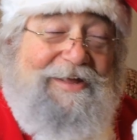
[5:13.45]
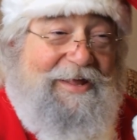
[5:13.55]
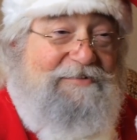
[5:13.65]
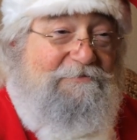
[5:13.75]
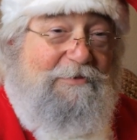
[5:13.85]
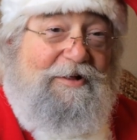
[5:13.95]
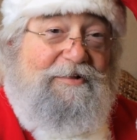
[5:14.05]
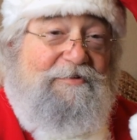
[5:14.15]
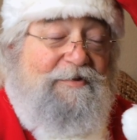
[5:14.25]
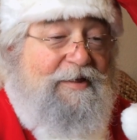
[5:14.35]
as
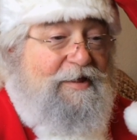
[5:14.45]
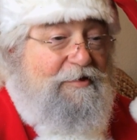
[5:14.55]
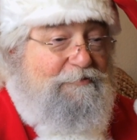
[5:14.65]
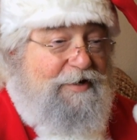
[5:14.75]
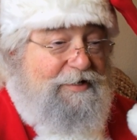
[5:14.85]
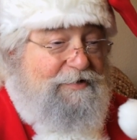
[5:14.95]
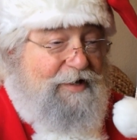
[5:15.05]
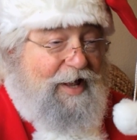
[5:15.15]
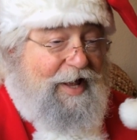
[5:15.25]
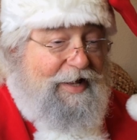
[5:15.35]
well. But
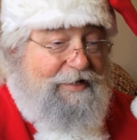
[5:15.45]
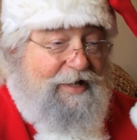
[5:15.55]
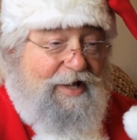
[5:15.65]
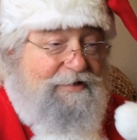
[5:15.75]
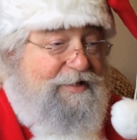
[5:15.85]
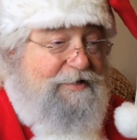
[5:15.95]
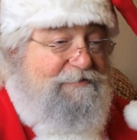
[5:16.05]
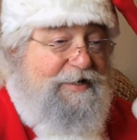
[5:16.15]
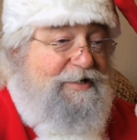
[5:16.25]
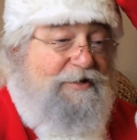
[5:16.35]
I can't think
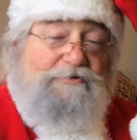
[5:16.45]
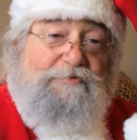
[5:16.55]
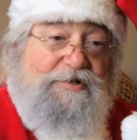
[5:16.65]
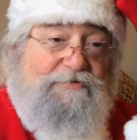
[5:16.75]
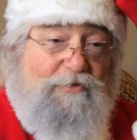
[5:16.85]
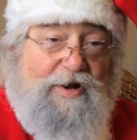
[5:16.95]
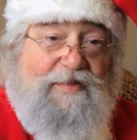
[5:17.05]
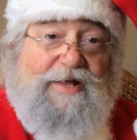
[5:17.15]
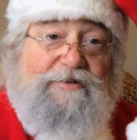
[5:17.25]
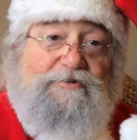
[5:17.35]
of any other reason why
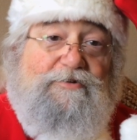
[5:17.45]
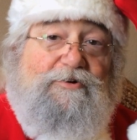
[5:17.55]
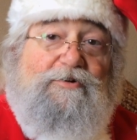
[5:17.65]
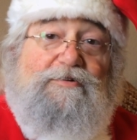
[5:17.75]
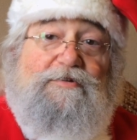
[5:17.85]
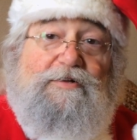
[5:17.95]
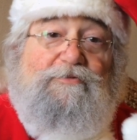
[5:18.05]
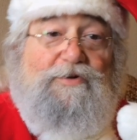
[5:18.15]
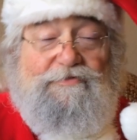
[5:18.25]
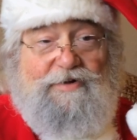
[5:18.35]
that little girl
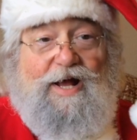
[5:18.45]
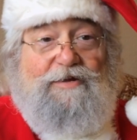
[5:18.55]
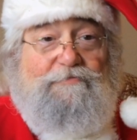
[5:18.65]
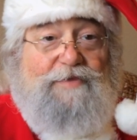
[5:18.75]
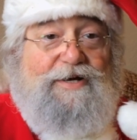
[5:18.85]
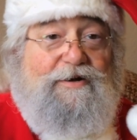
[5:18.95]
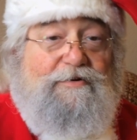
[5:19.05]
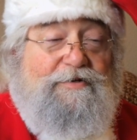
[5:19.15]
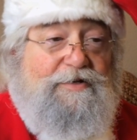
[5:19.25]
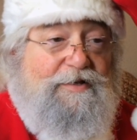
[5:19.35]
would have gotten
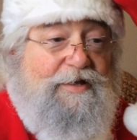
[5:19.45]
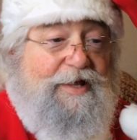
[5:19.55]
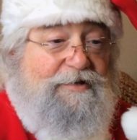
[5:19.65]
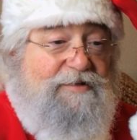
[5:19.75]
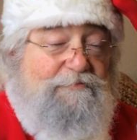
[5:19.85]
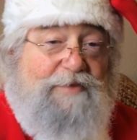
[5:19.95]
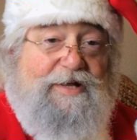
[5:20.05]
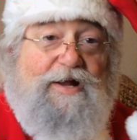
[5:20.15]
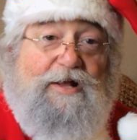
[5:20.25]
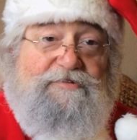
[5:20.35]
better except
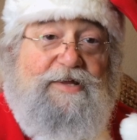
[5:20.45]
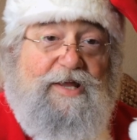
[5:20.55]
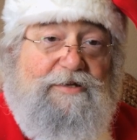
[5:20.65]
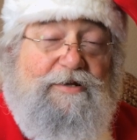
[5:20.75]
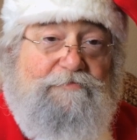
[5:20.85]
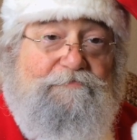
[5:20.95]
by God's hand.